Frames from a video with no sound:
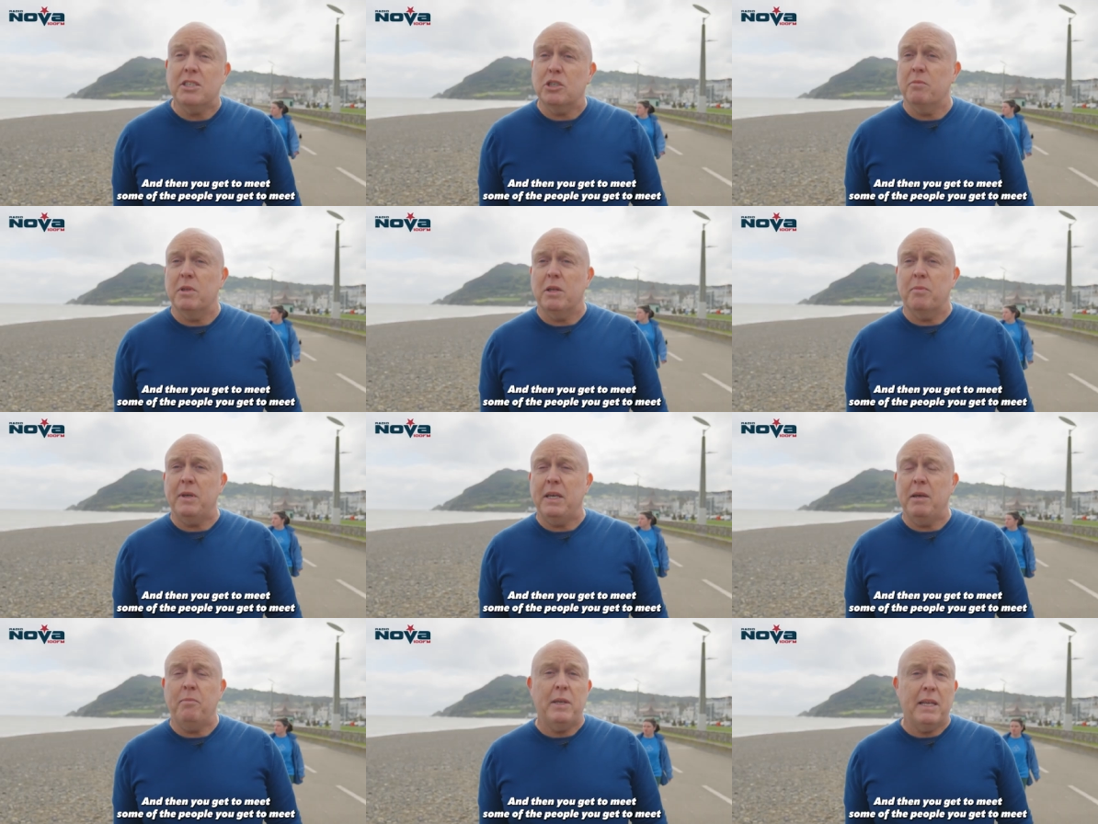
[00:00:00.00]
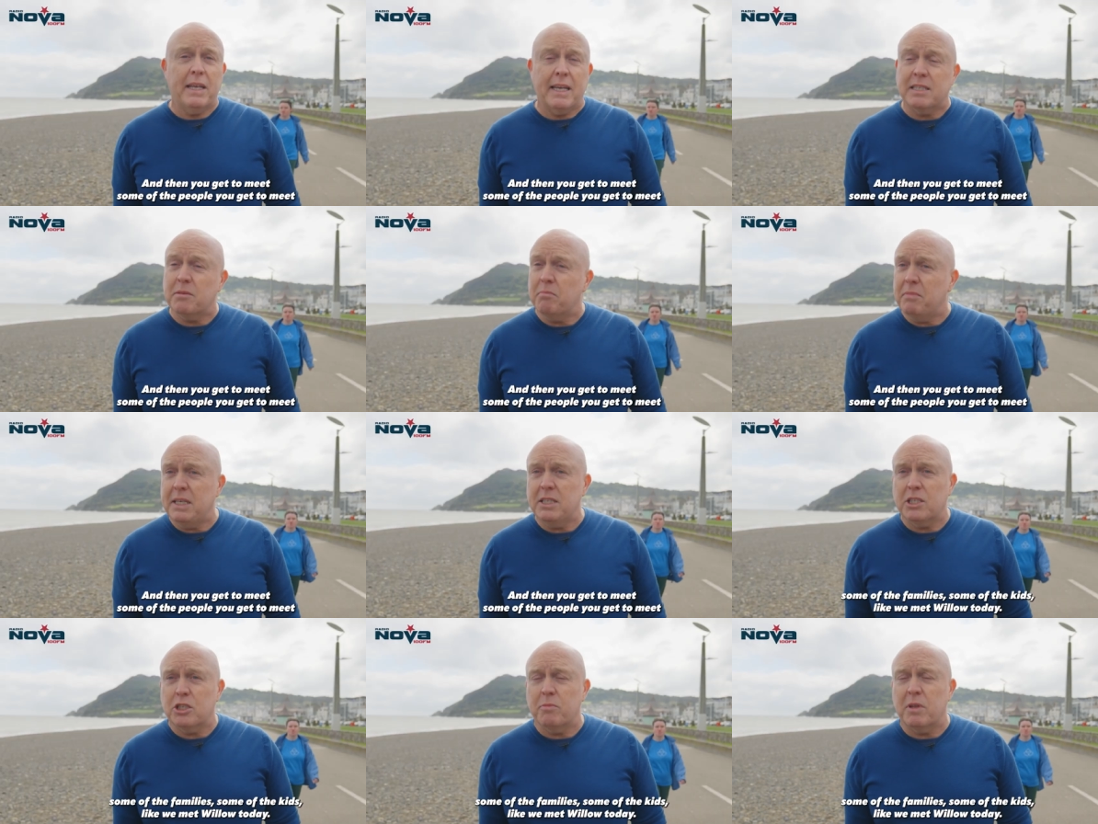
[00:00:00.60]
some of the people, you get to
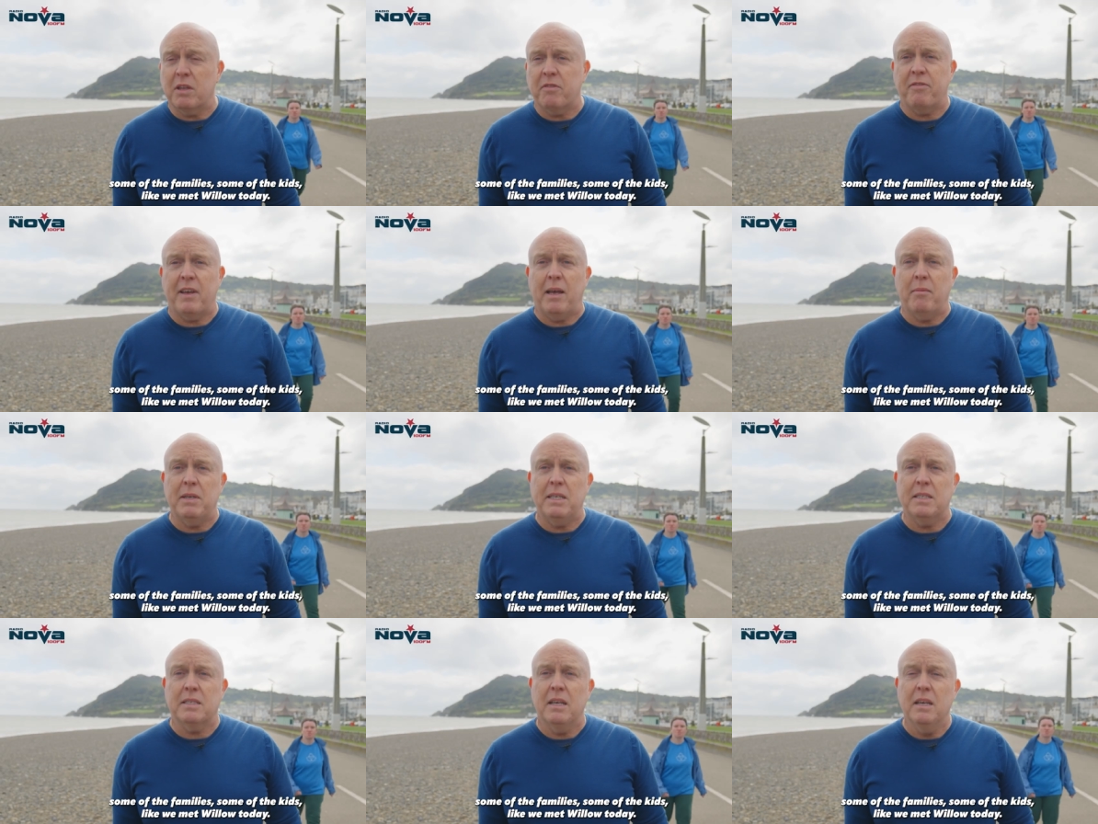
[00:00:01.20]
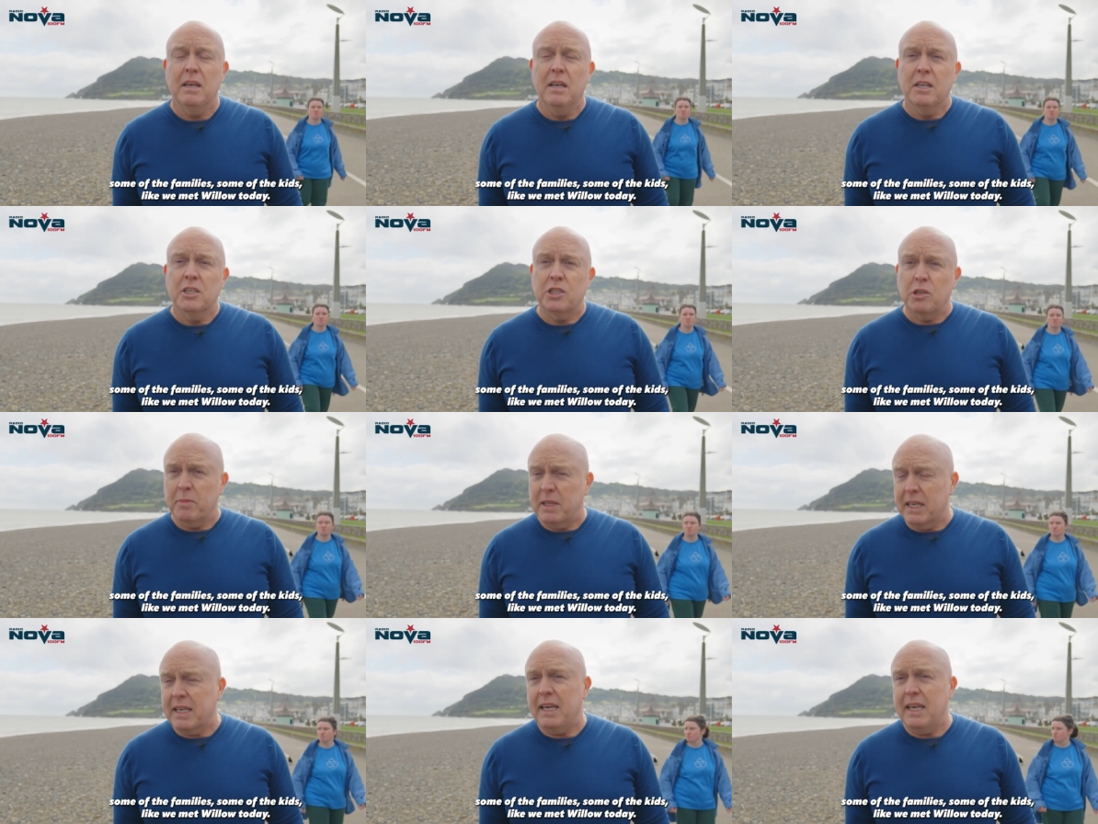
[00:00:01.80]
meet some of the families,
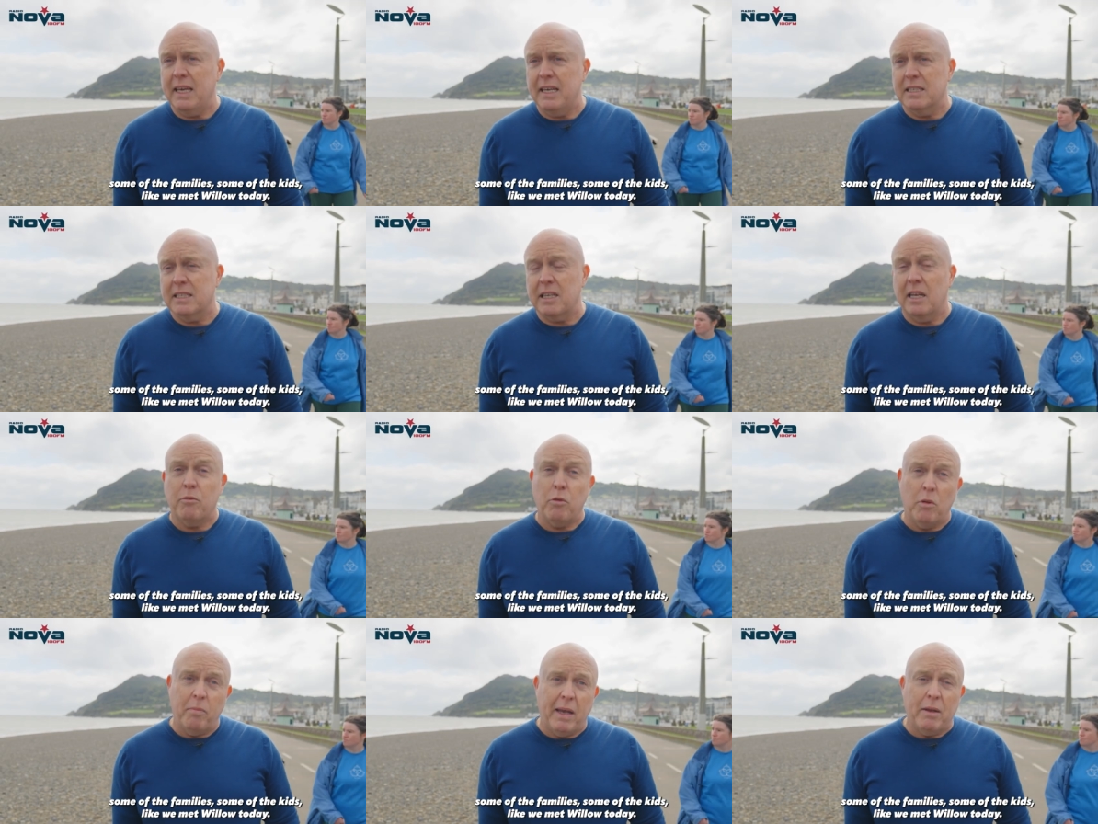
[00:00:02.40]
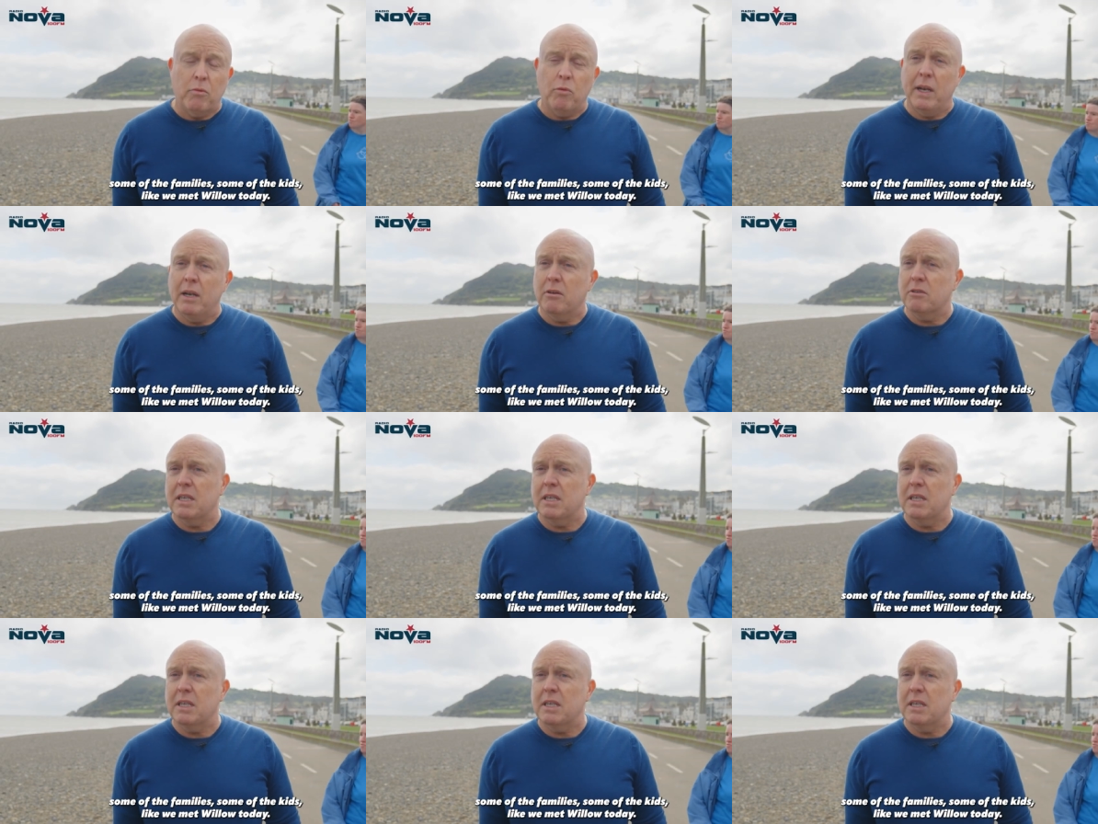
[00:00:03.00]
some of the kids, like we met Willow